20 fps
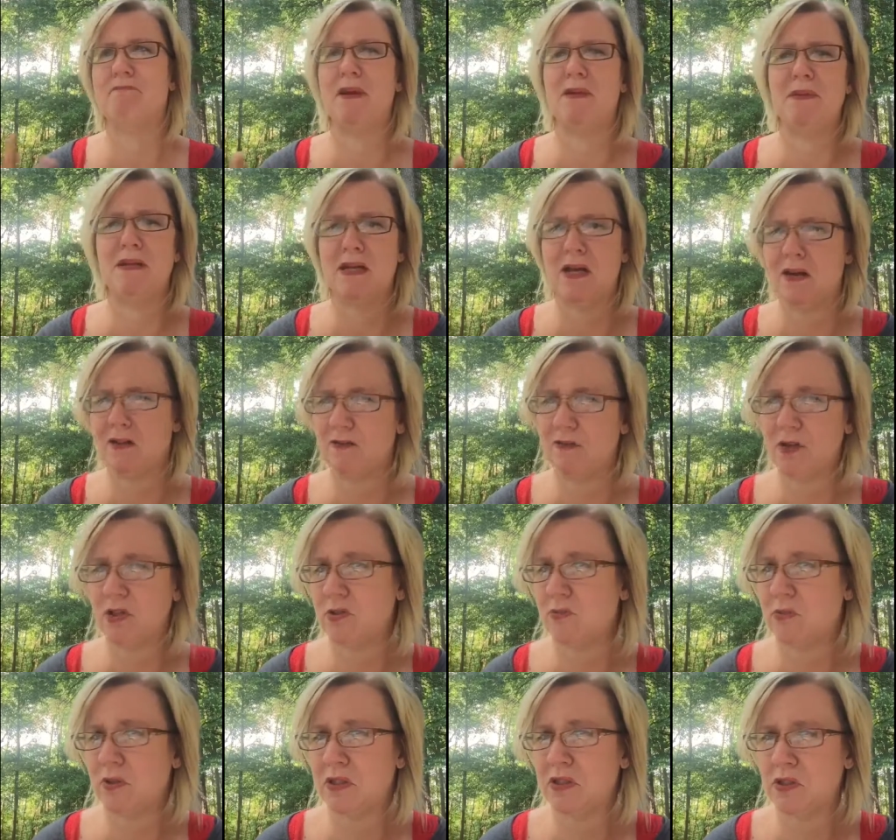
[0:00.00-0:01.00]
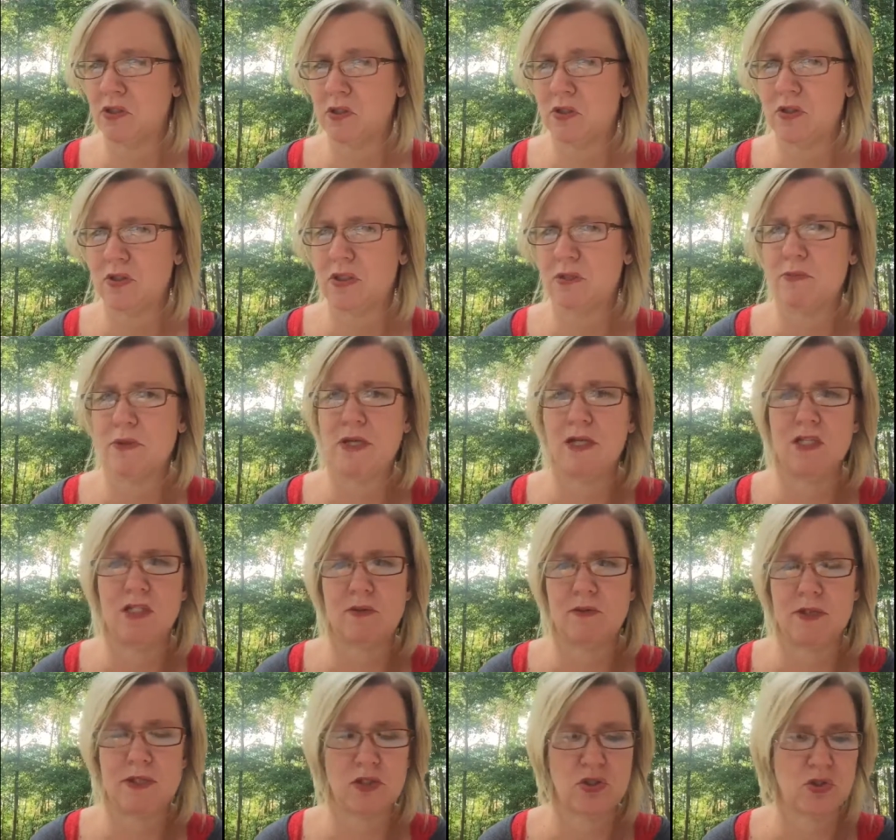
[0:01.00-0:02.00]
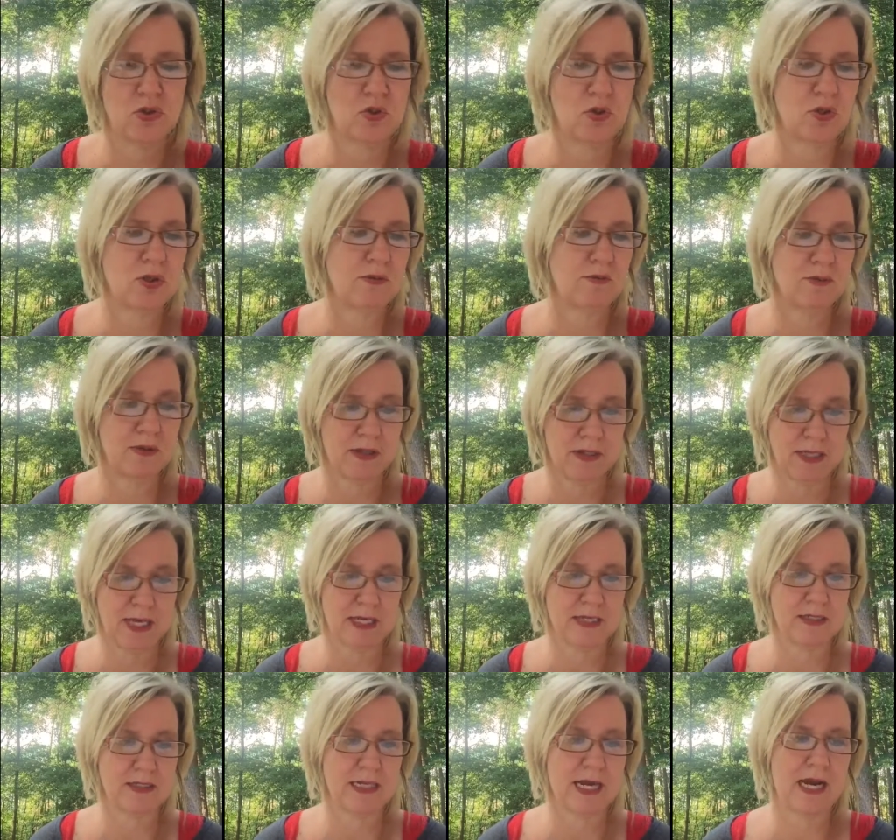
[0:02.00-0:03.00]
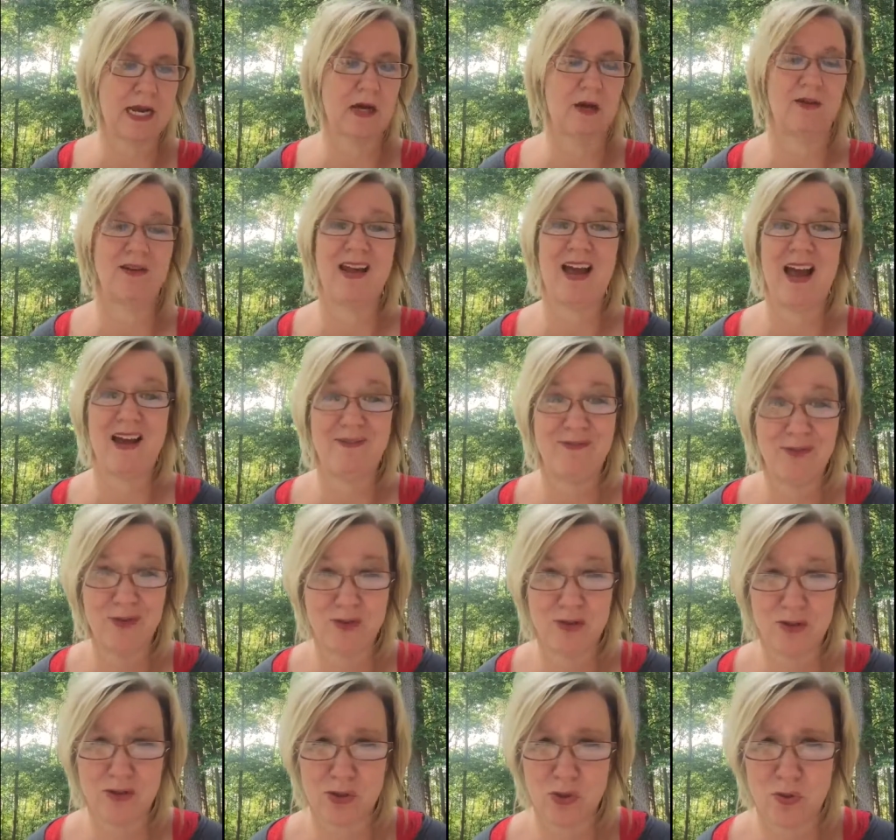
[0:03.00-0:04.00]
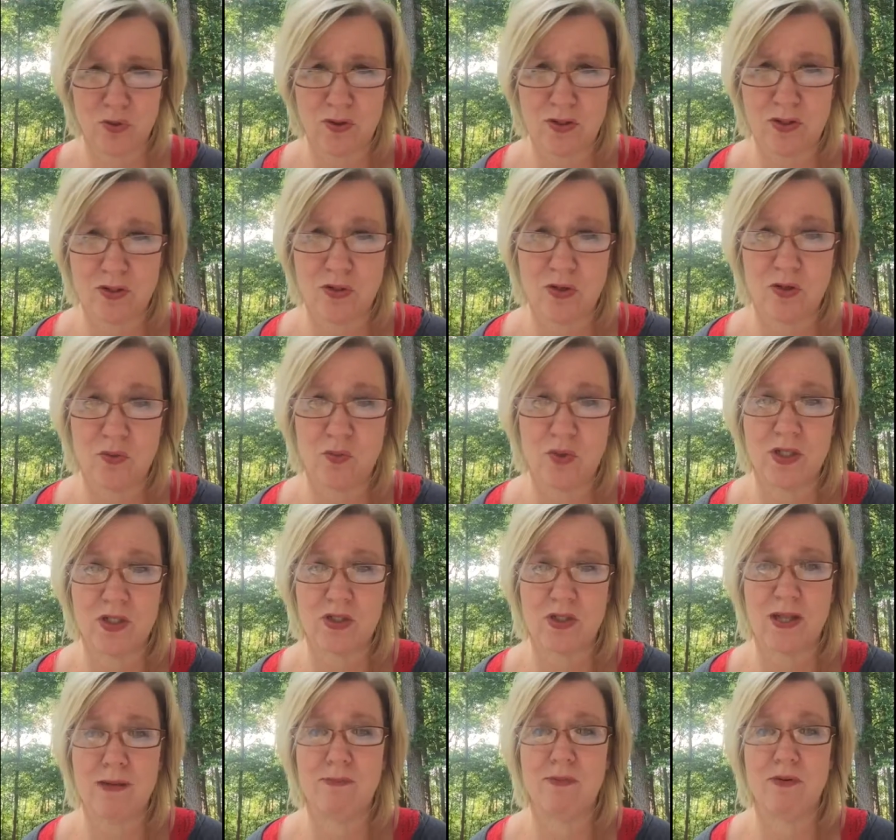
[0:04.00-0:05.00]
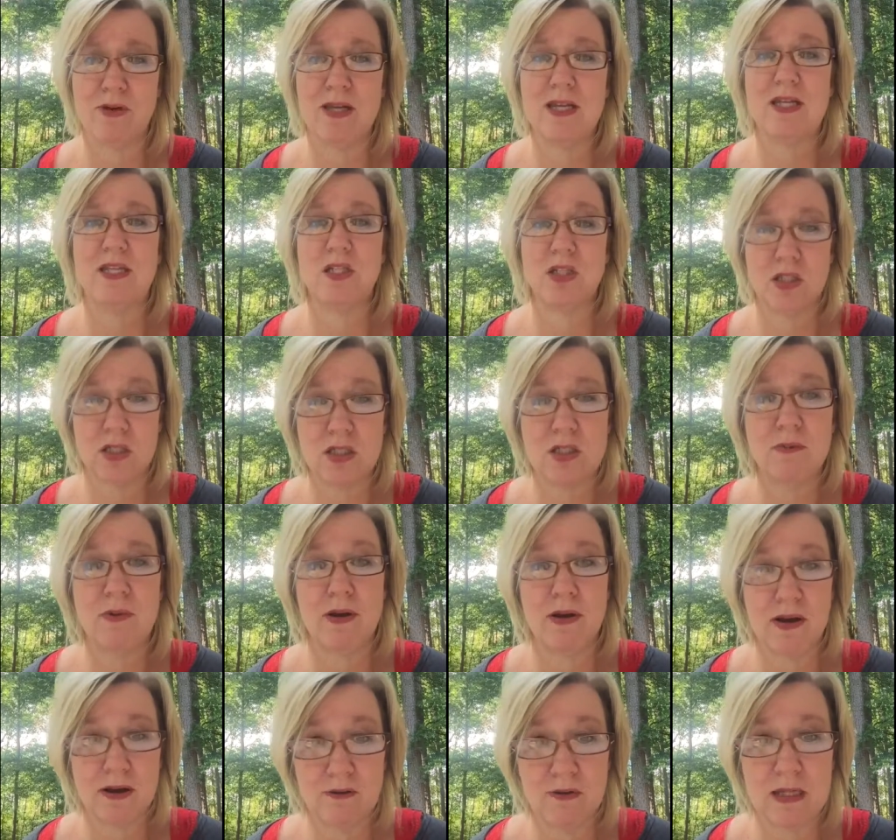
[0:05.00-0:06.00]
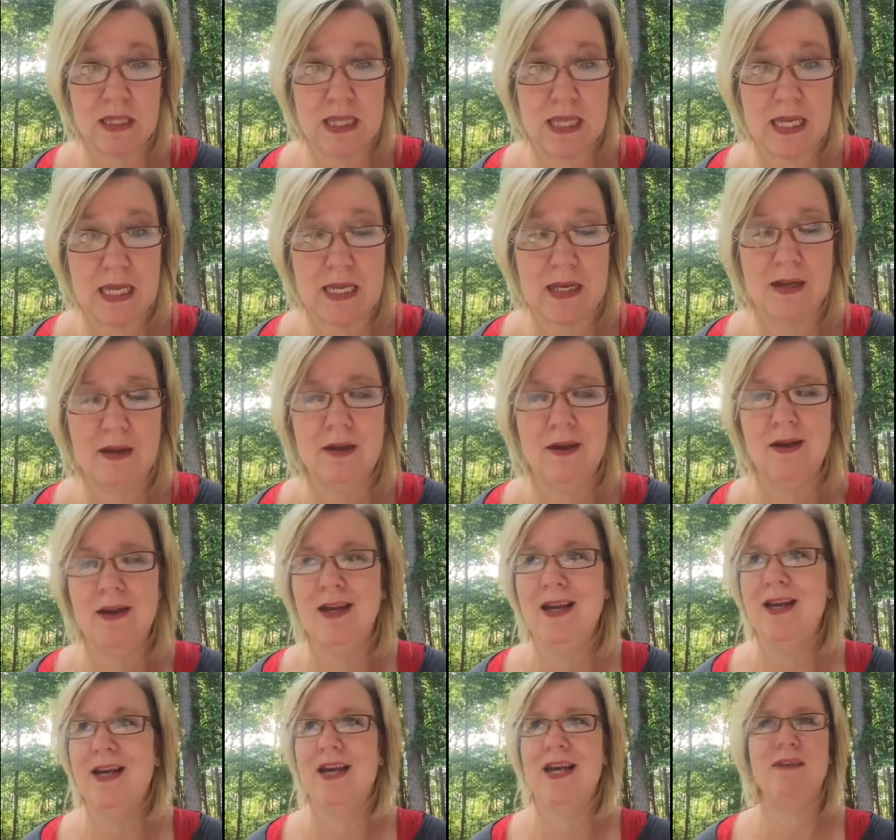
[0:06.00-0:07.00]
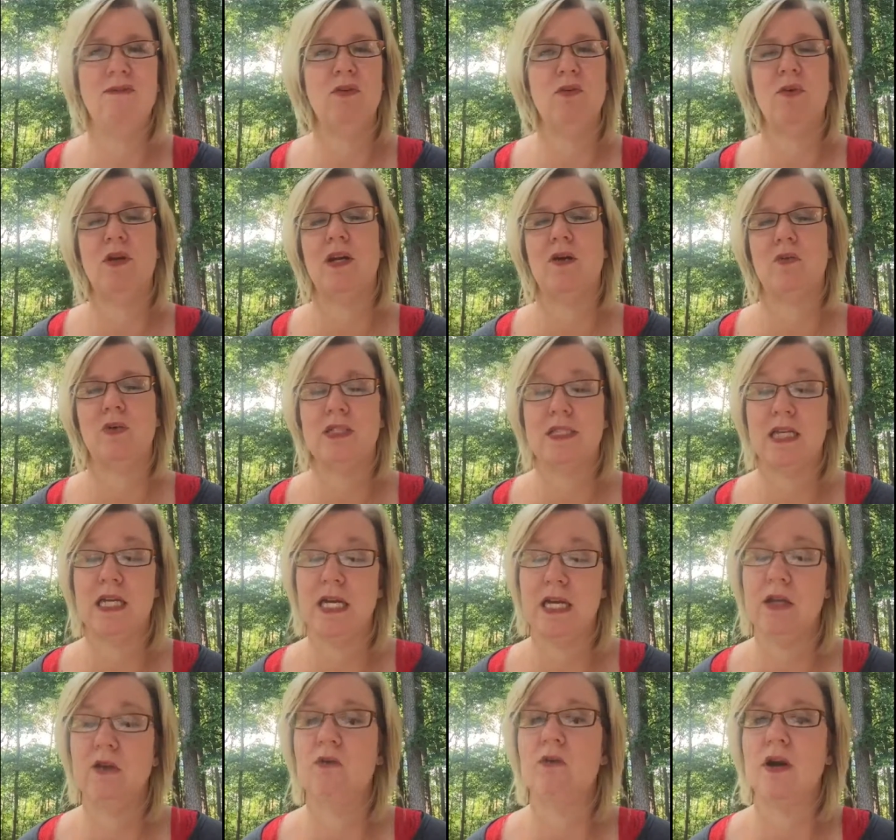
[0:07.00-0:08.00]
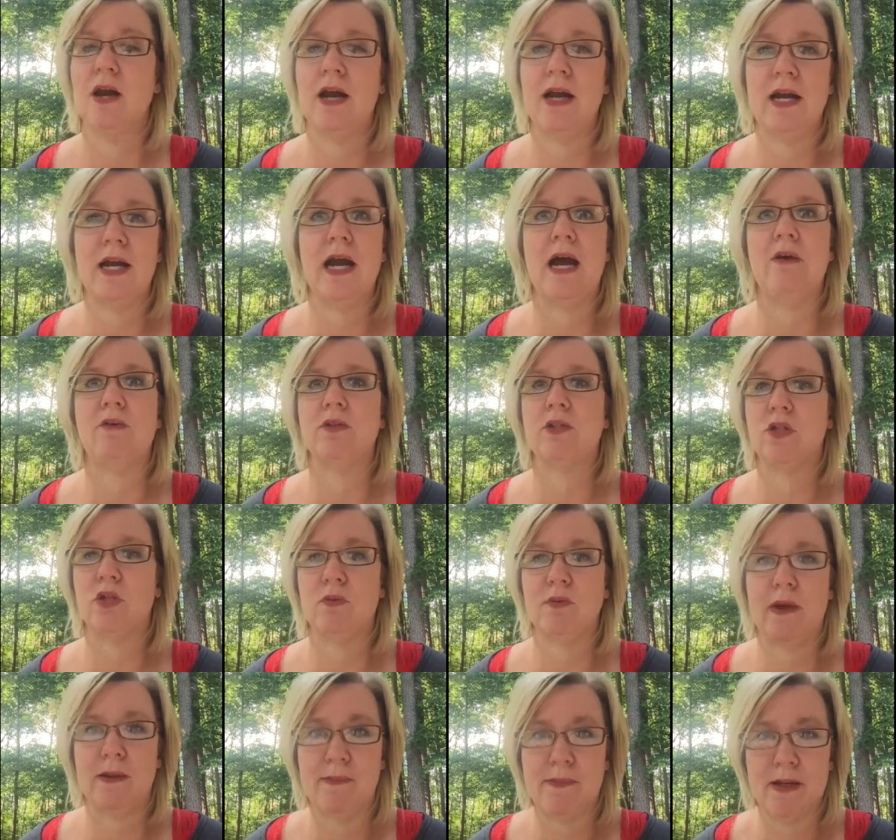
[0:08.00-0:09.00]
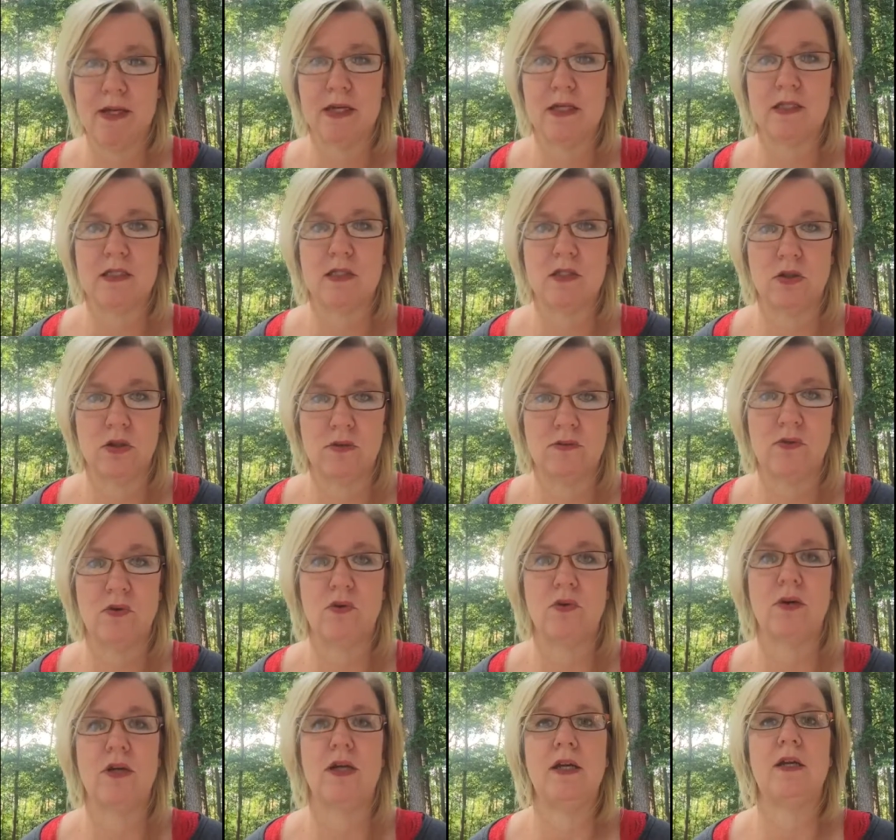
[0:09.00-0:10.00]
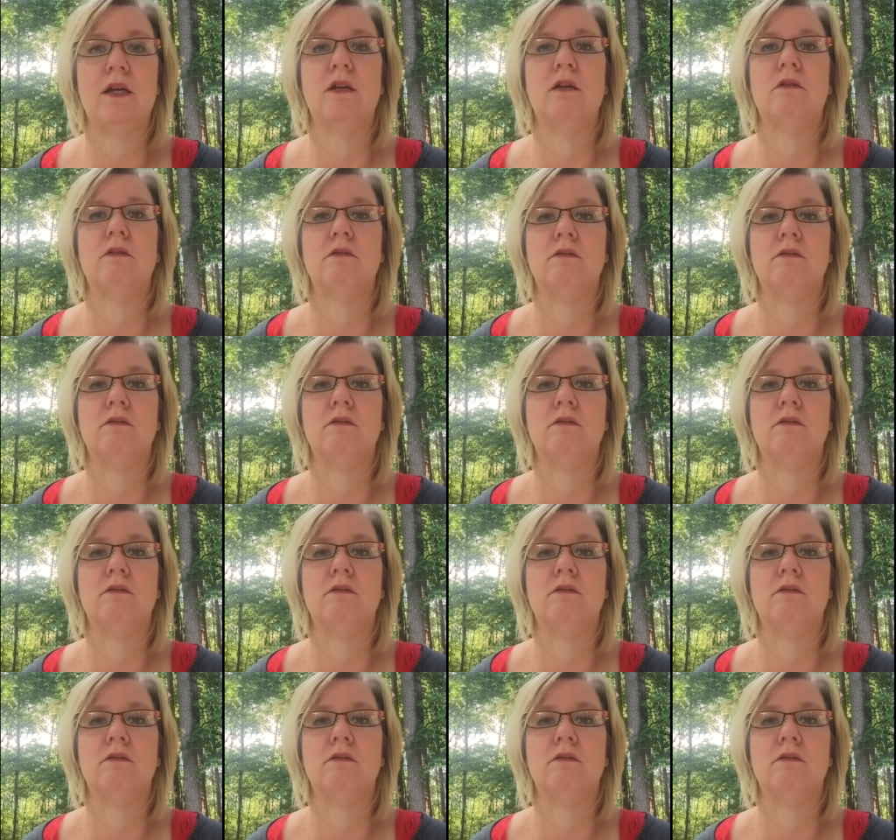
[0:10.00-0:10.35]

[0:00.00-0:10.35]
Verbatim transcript: maybe not affect your blood sugar as much, I'm not sure, but that is out. High fructose corn syrup, which they put in just about everything even when I wasn't eating right, I was doing my best to avoid